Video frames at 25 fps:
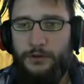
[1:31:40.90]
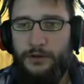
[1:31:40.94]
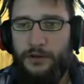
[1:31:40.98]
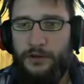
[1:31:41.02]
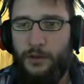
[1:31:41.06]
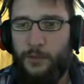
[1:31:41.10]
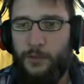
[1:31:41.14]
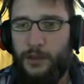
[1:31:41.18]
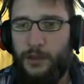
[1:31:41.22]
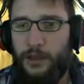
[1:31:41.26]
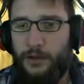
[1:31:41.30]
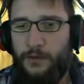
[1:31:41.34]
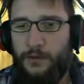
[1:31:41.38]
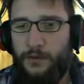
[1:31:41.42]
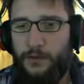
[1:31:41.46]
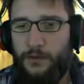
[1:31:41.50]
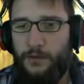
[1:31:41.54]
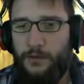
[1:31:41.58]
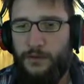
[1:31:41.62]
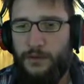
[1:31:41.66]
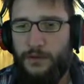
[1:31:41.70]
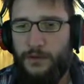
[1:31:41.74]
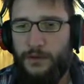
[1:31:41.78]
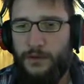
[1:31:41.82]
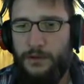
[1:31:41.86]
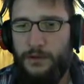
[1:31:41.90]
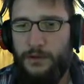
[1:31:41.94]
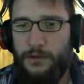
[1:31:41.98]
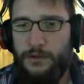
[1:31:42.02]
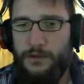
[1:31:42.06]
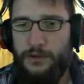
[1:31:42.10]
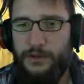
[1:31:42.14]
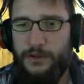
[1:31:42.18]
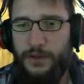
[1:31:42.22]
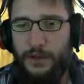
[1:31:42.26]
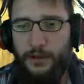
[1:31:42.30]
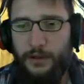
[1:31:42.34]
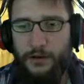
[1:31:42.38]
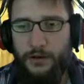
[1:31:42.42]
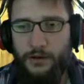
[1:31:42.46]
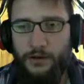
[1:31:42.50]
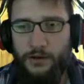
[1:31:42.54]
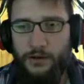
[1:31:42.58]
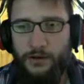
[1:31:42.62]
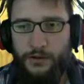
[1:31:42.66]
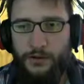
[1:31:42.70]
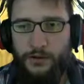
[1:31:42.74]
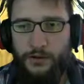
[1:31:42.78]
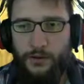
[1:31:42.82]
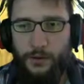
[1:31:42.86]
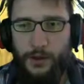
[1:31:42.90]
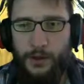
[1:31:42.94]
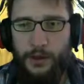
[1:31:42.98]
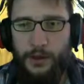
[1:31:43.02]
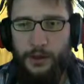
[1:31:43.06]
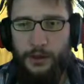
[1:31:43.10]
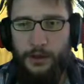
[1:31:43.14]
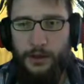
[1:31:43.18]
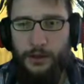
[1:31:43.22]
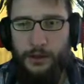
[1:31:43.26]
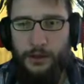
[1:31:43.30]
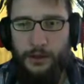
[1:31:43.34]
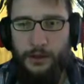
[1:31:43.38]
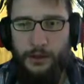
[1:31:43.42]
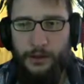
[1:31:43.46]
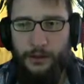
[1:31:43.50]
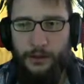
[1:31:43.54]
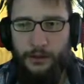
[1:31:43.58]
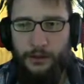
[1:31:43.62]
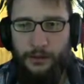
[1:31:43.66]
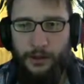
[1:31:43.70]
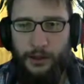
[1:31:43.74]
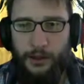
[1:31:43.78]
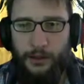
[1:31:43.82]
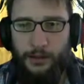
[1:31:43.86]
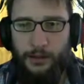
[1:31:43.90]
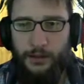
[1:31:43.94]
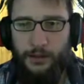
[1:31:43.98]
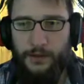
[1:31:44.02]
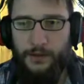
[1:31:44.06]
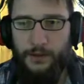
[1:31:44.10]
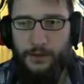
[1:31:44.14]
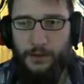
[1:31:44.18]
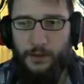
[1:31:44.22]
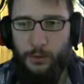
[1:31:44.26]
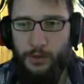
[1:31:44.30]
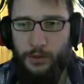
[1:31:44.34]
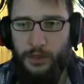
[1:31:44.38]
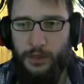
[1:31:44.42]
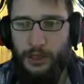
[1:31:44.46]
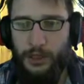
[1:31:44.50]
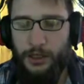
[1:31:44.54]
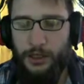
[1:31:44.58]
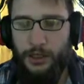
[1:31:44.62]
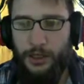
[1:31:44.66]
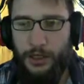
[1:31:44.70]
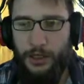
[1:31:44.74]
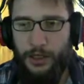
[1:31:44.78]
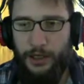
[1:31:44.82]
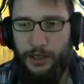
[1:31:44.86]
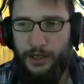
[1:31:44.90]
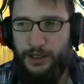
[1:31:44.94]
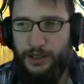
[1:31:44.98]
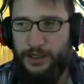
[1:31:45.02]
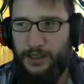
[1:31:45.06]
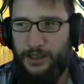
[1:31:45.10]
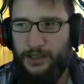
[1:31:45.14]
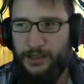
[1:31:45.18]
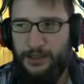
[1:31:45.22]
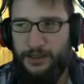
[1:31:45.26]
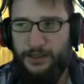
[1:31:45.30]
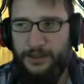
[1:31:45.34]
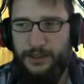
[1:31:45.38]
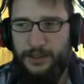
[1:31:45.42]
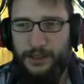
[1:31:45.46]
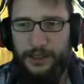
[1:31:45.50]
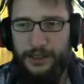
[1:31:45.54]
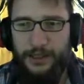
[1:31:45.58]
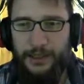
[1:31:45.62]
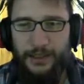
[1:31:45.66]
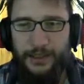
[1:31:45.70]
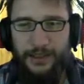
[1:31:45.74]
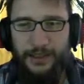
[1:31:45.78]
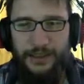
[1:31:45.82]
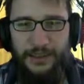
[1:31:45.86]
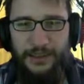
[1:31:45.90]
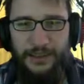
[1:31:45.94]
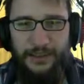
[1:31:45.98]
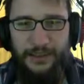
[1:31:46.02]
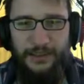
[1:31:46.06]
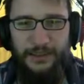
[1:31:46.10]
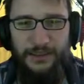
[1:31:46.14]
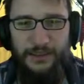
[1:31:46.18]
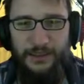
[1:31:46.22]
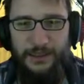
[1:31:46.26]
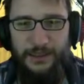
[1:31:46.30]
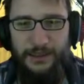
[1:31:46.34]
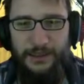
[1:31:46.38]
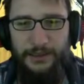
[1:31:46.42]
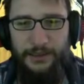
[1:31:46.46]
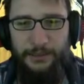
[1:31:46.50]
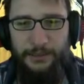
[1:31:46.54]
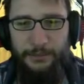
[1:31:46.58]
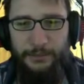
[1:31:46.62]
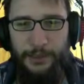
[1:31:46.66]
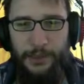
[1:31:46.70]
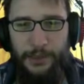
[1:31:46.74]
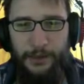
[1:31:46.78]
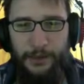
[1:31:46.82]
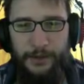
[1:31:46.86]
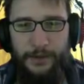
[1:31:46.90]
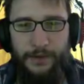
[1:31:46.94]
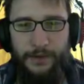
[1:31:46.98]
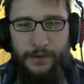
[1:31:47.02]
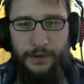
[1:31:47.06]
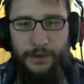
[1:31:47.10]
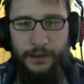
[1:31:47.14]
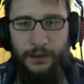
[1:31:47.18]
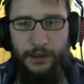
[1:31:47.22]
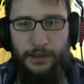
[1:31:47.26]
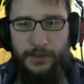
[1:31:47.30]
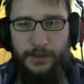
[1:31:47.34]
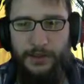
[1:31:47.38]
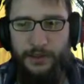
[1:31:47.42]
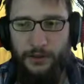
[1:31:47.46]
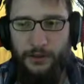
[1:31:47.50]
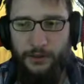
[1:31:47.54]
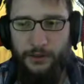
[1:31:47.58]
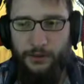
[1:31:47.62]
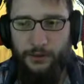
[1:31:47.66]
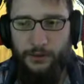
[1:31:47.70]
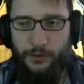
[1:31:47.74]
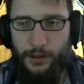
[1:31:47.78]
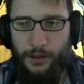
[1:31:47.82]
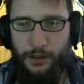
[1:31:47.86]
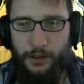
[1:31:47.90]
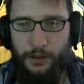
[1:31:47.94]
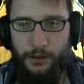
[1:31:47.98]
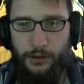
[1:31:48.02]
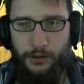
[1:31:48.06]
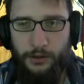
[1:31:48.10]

Am I still on track? Dang it, it's so dark, I can't see. But I think I'm still on track.